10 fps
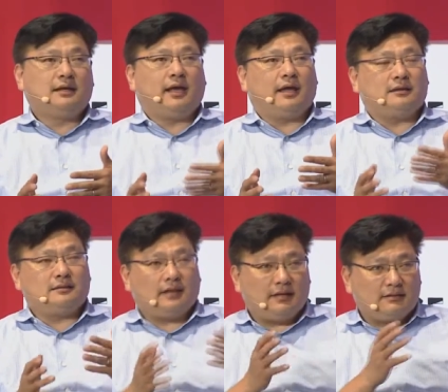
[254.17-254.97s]

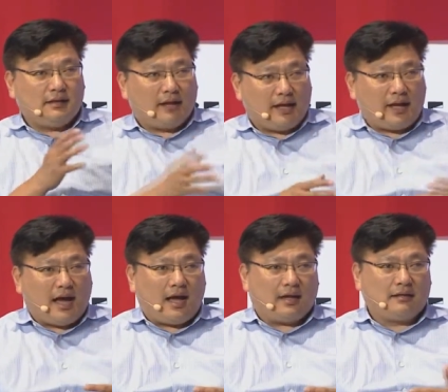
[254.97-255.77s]
and in uh,
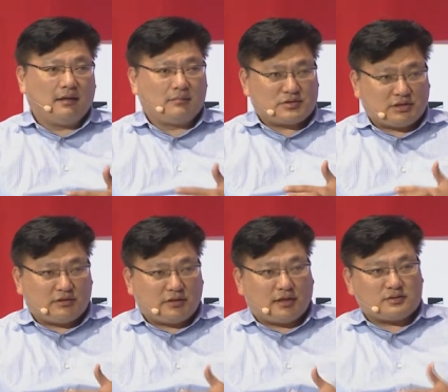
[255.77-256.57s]
AI and machine
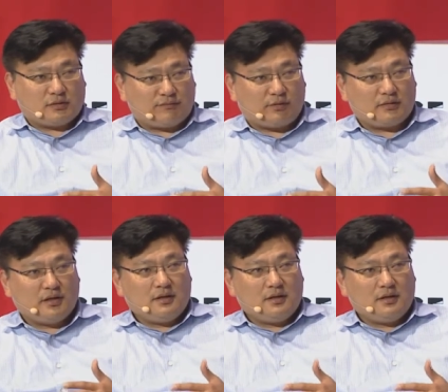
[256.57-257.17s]
learning and so forth.